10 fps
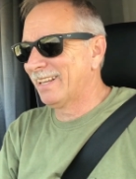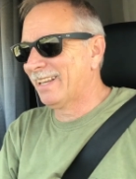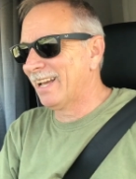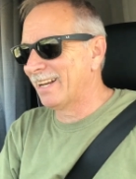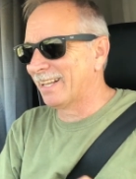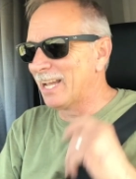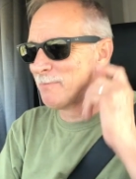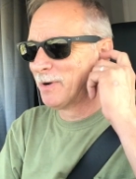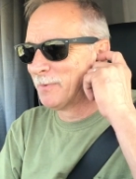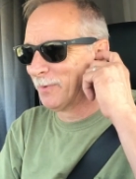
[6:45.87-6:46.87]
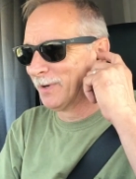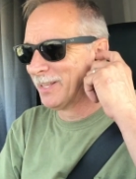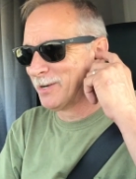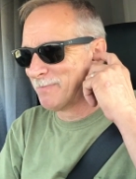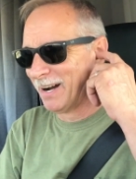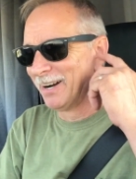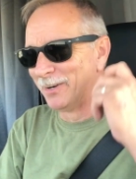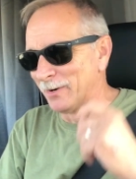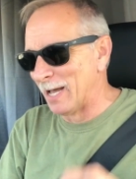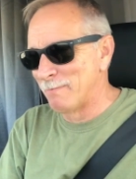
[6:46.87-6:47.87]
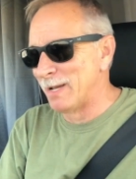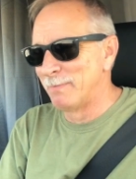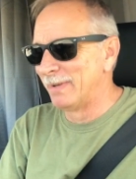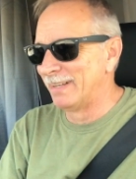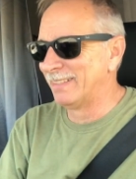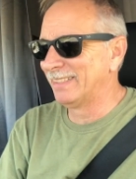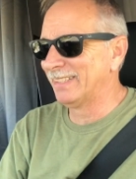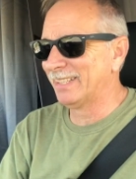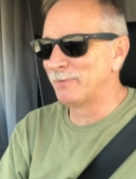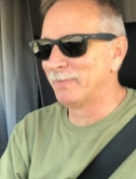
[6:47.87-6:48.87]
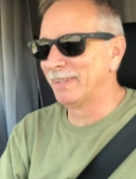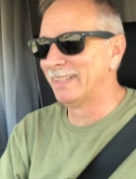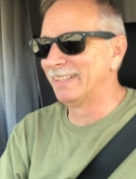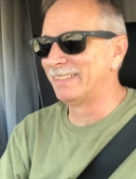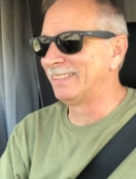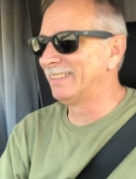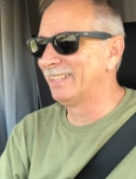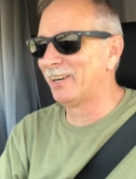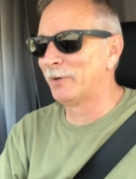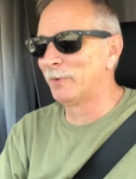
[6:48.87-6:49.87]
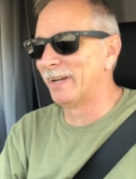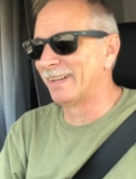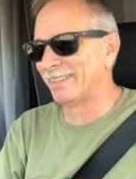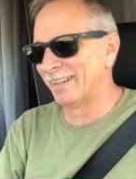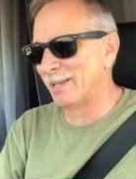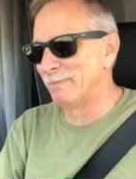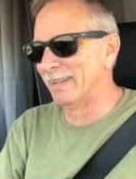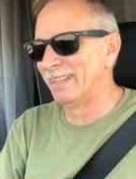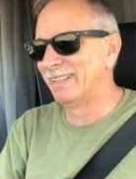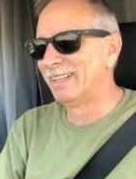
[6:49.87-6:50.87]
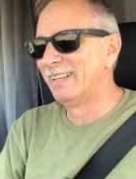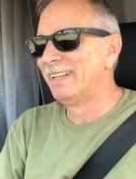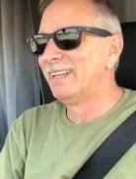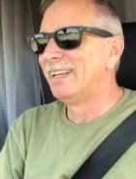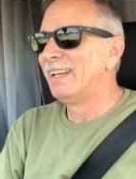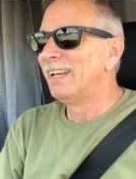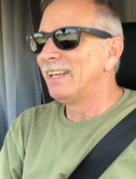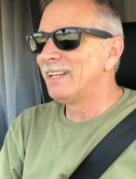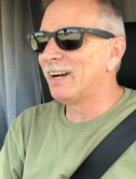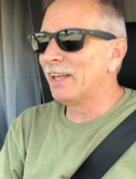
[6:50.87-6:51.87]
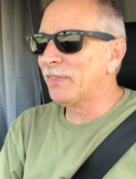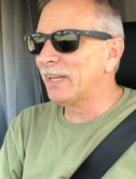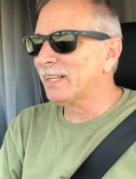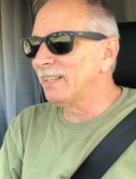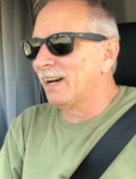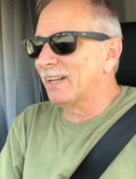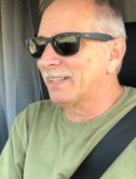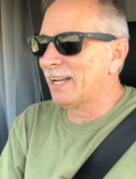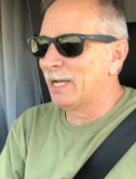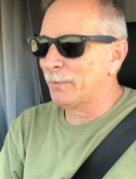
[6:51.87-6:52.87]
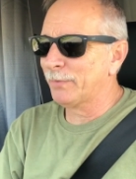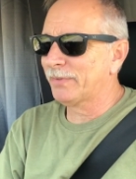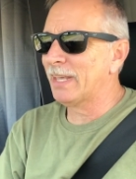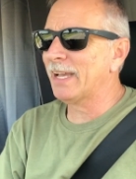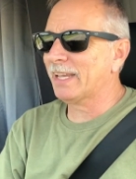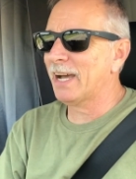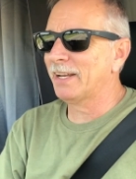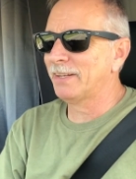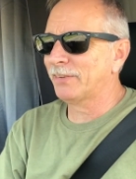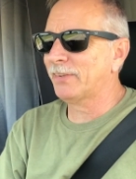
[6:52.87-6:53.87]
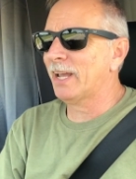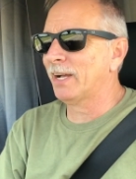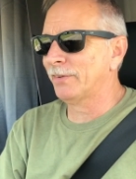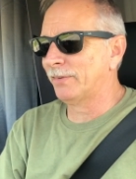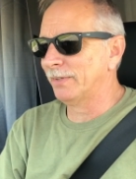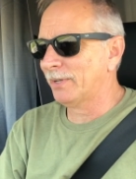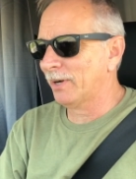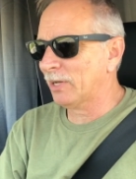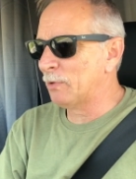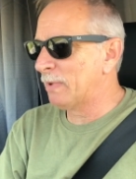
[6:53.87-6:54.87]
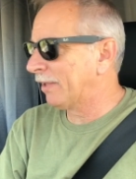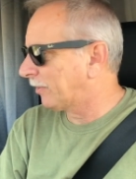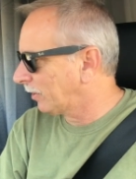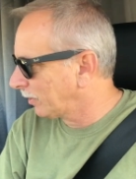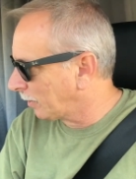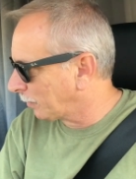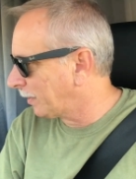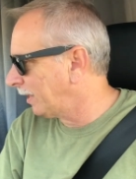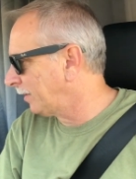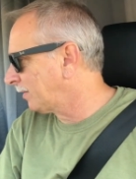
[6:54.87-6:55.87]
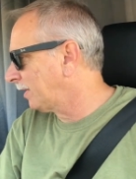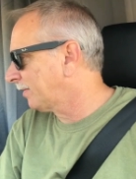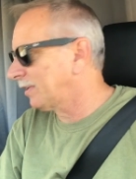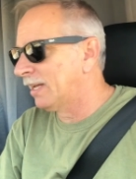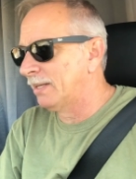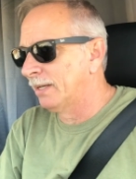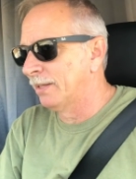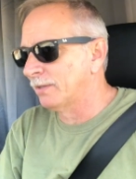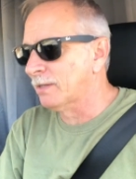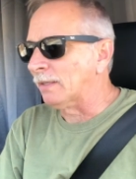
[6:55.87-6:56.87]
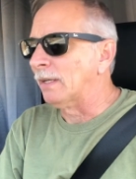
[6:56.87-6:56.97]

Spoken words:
kind of came up with on my own. I may be completely all wet on it, but you know, I think a lot of times that kind of nostalgia, talking about the good old days and this and that and the other,